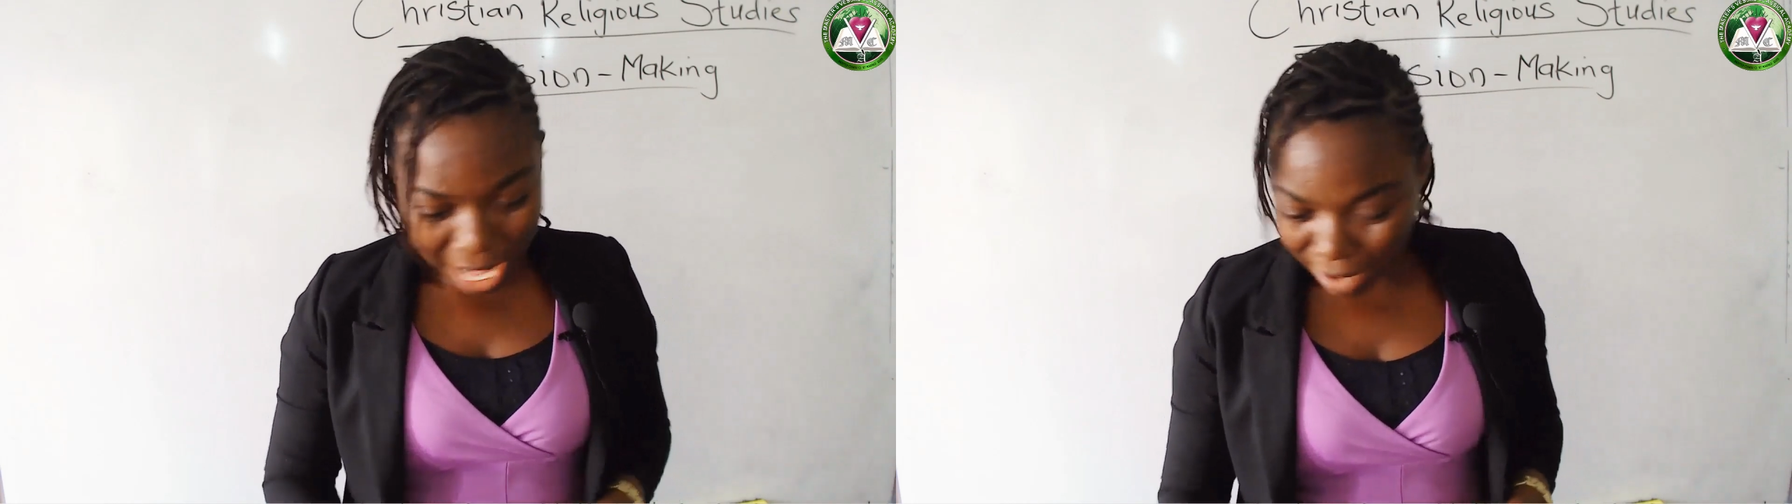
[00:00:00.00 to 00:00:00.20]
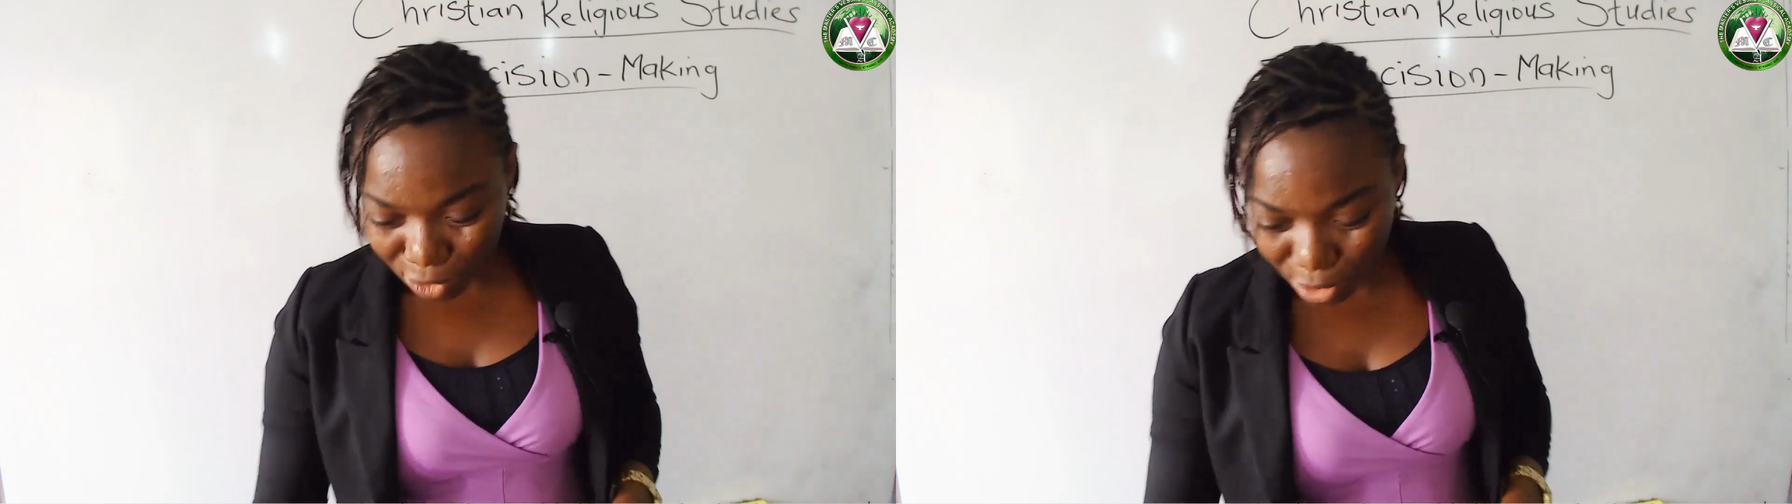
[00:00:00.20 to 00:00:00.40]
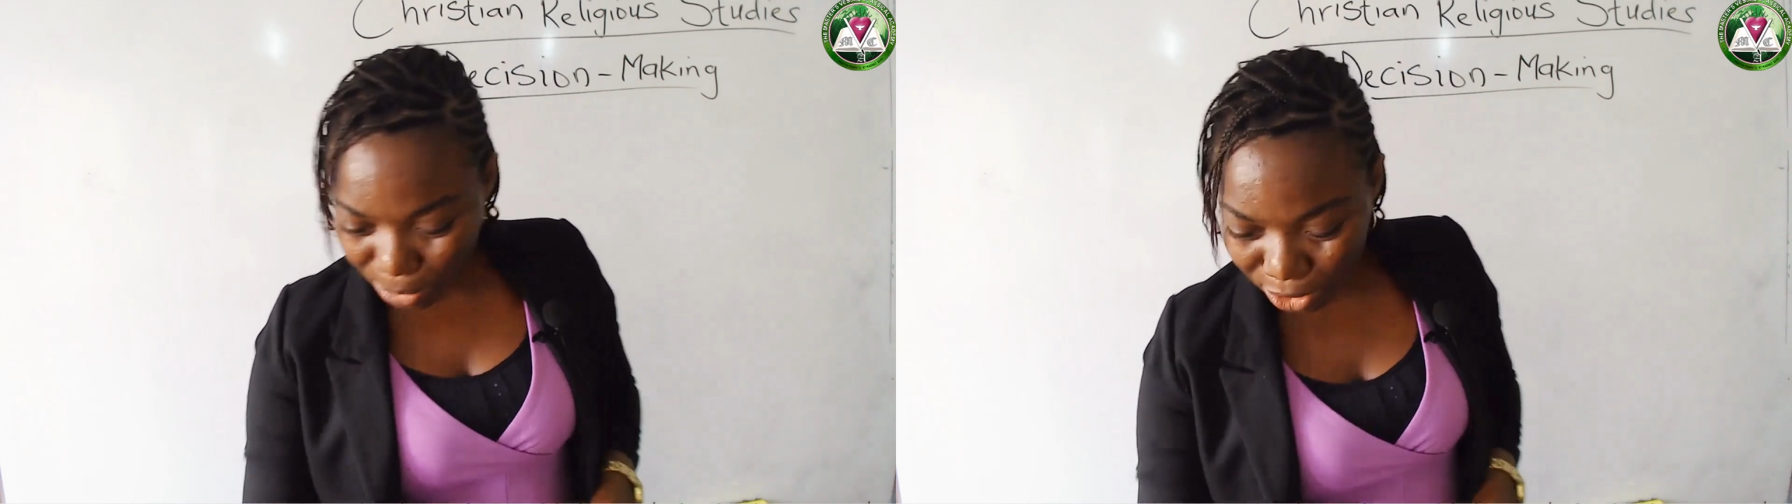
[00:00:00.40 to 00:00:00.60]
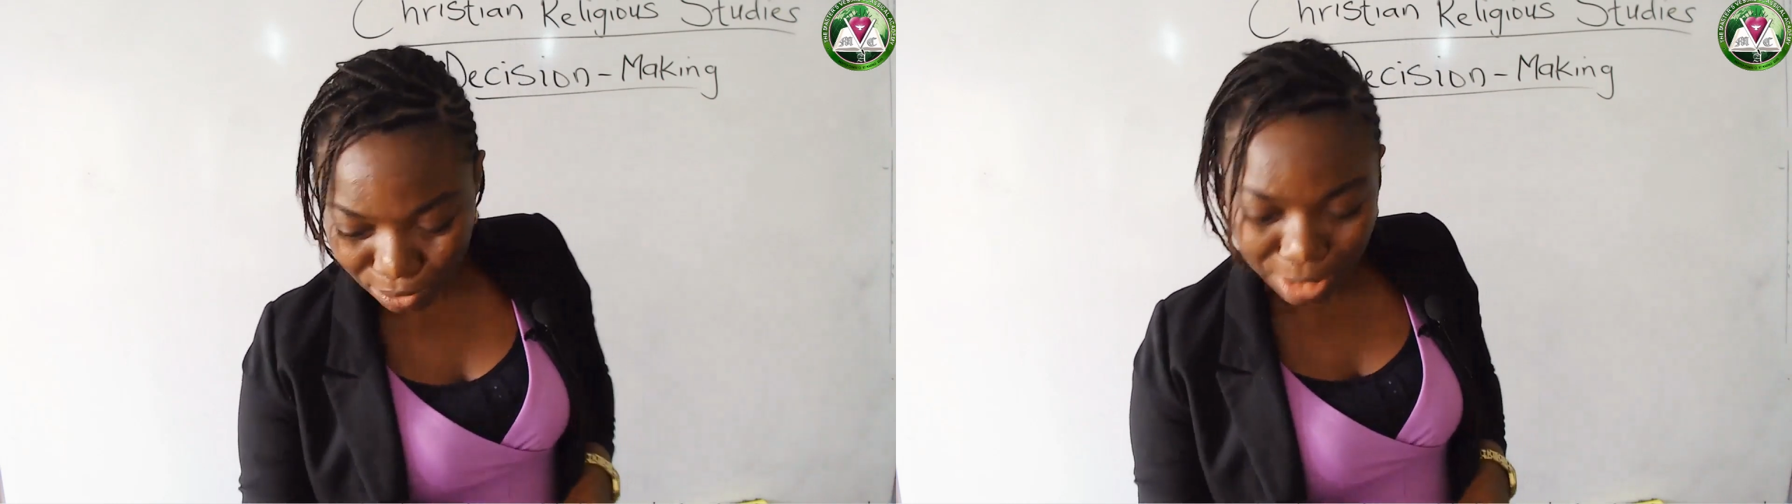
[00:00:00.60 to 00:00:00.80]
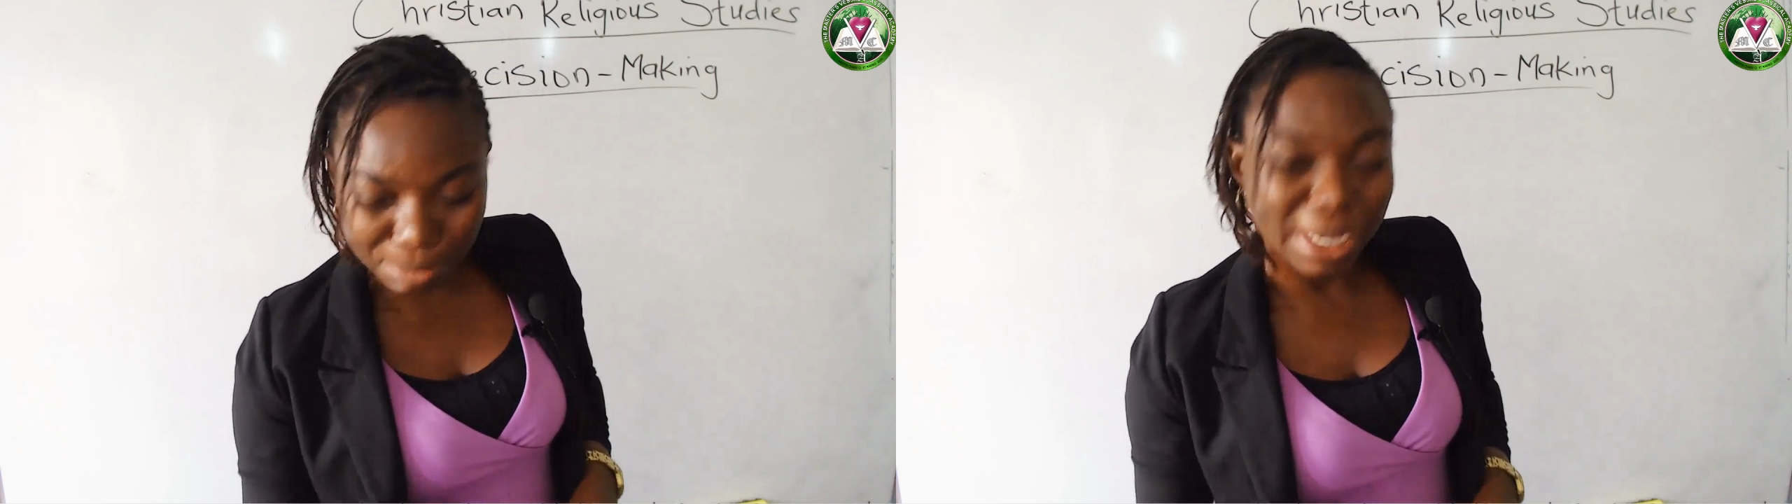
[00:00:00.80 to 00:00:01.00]
I've not been
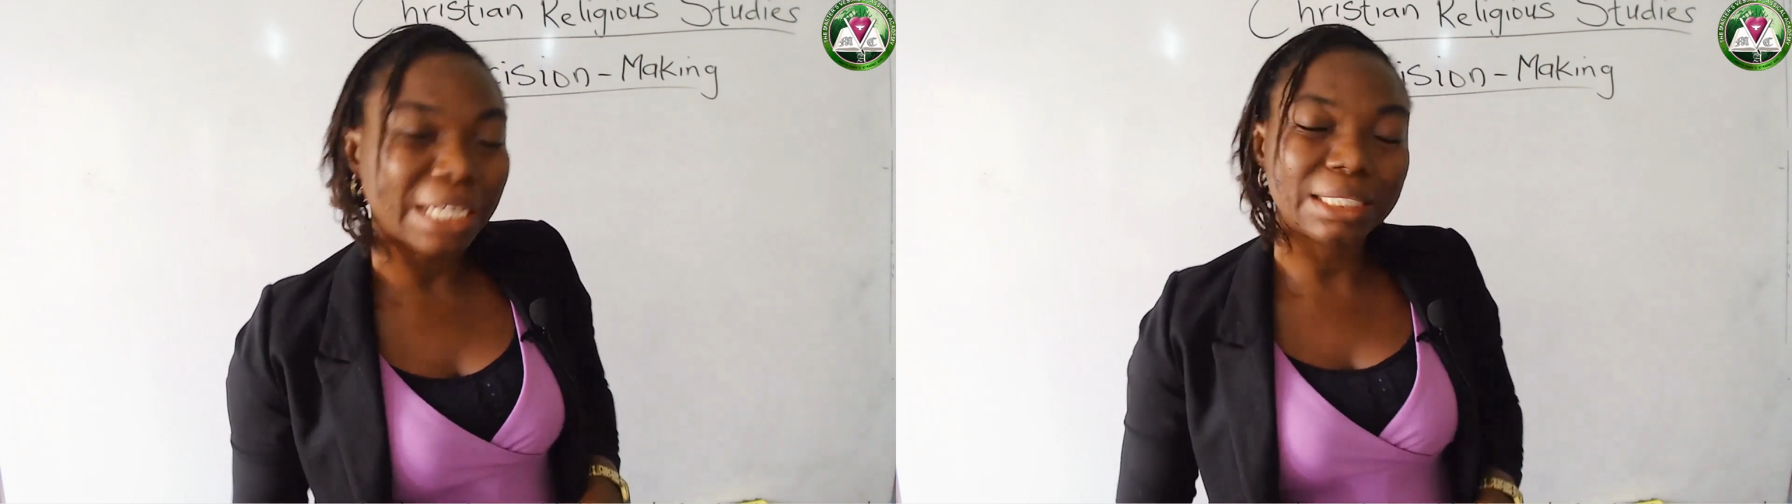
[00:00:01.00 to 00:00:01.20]
doing